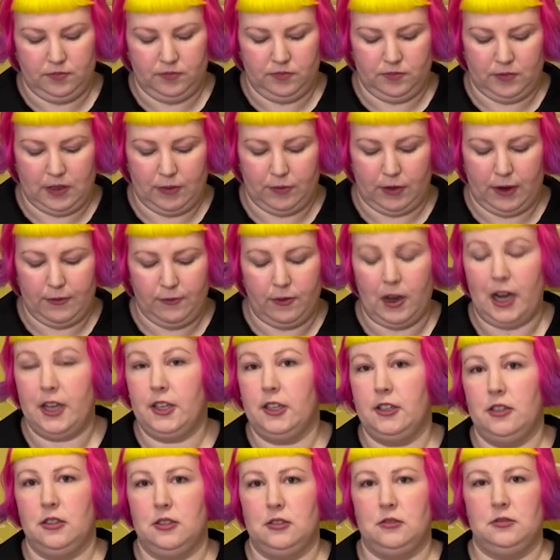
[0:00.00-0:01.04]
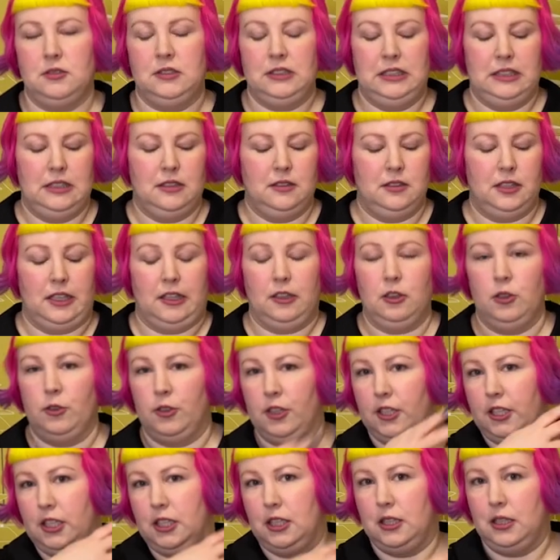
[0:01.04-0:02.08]
If I find it, I'll include
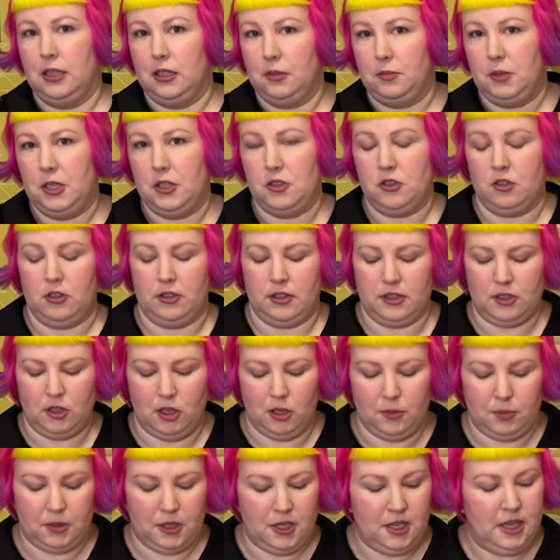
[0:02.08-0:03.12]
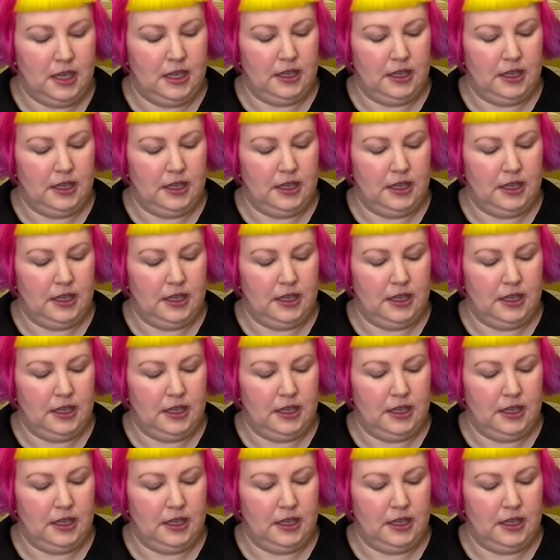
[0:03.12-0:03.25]
it in the picture at the top.